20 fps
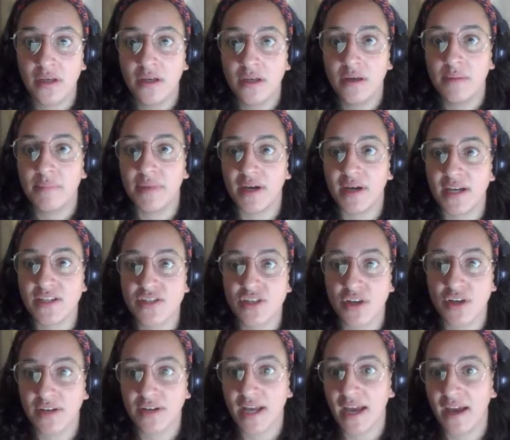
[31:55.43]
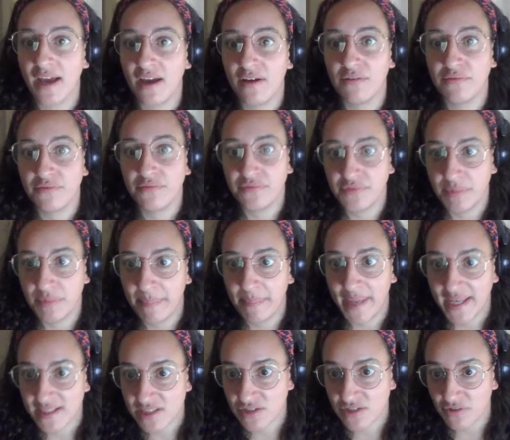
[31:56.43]
but I don't have the
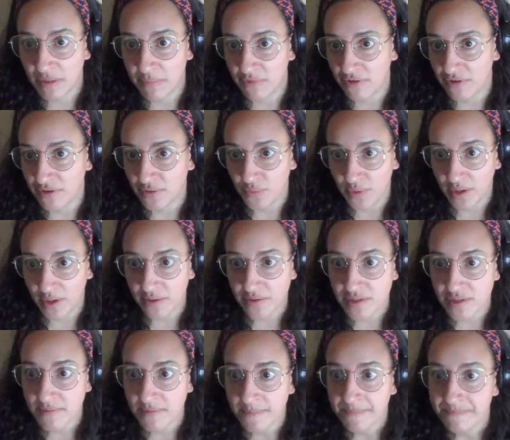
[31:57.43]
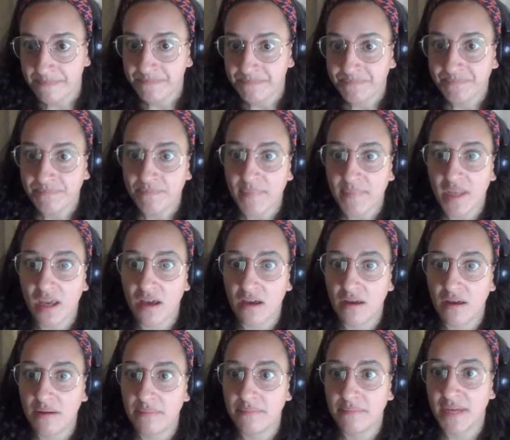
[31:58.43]
best grammar in the world.
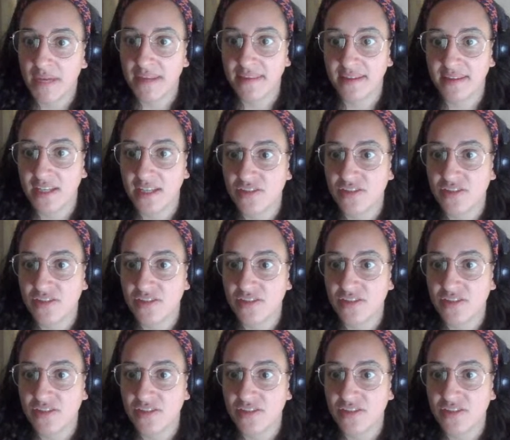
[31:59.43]
I think that's